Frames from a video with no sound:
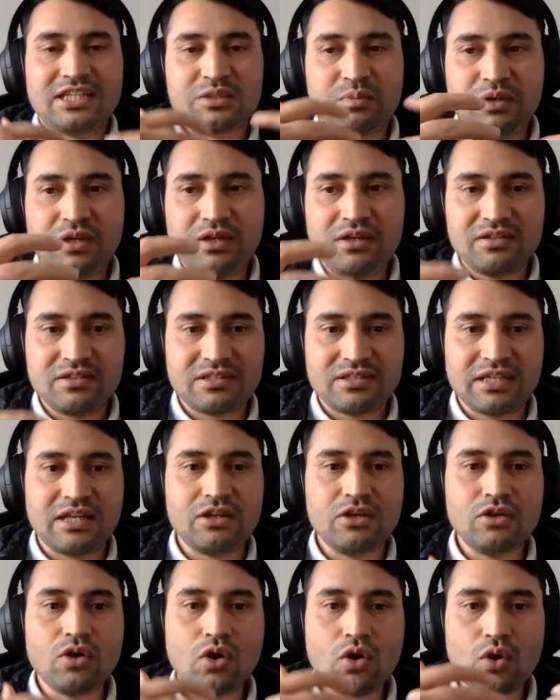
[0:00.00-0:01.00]
experience
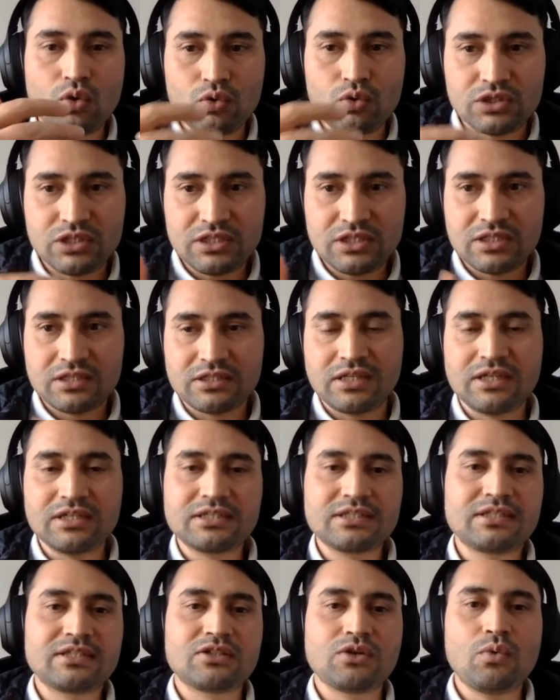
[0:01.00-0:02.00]
and know who Jesus
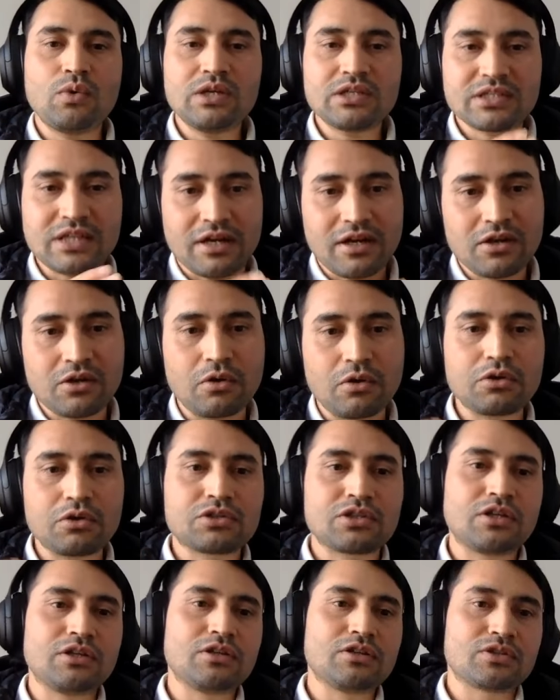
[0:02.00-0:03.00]
is. So we started going
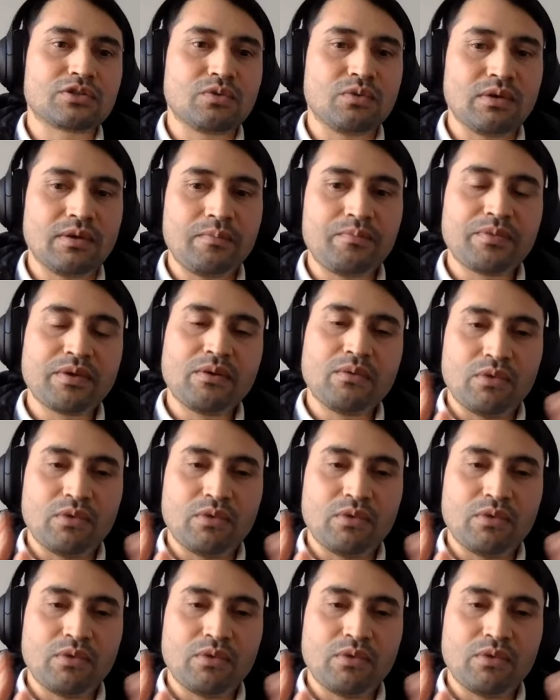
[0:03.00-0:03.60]
to Sunday school.